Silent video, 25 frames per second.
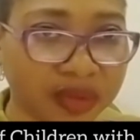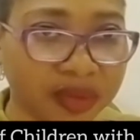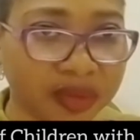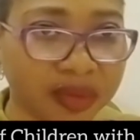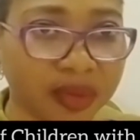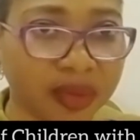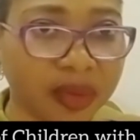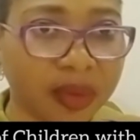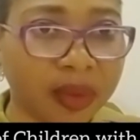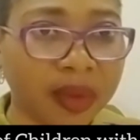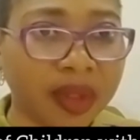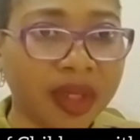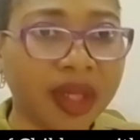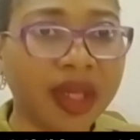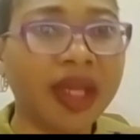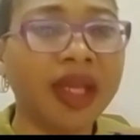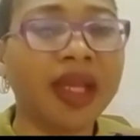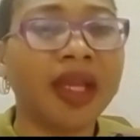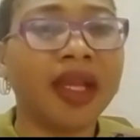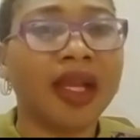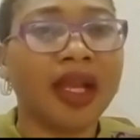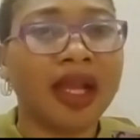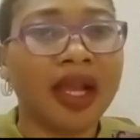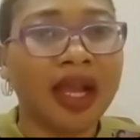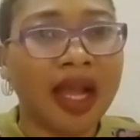Okay,
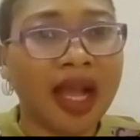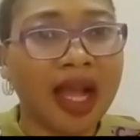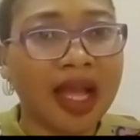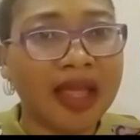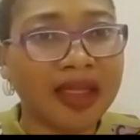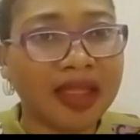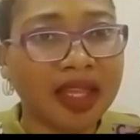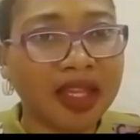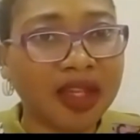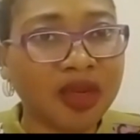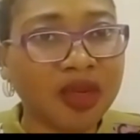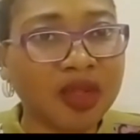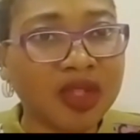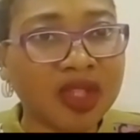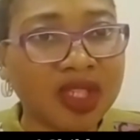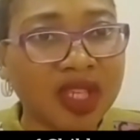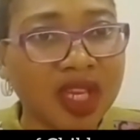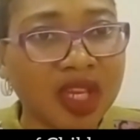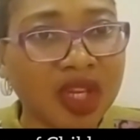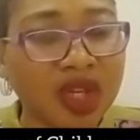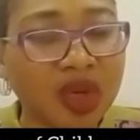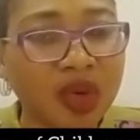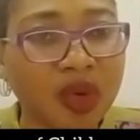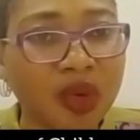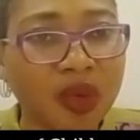and then you take
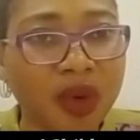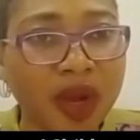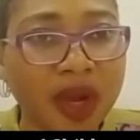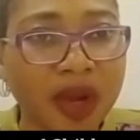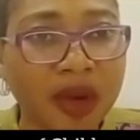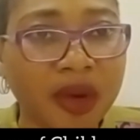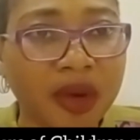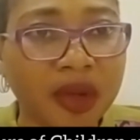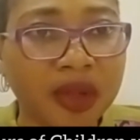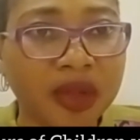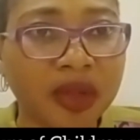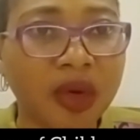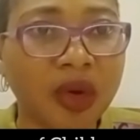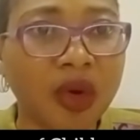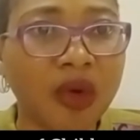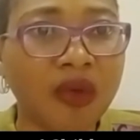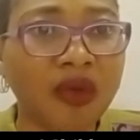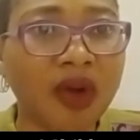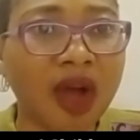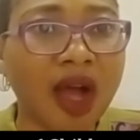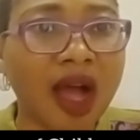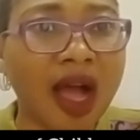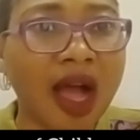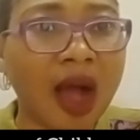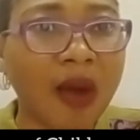your record of
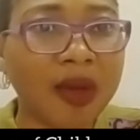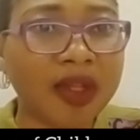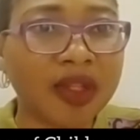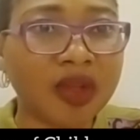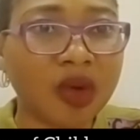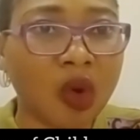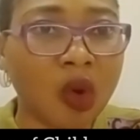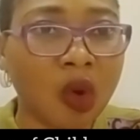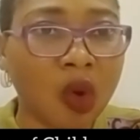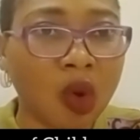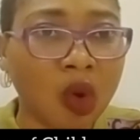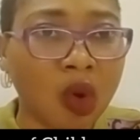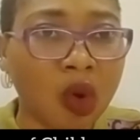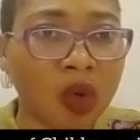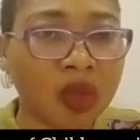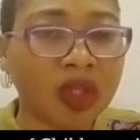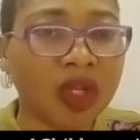how it occurred.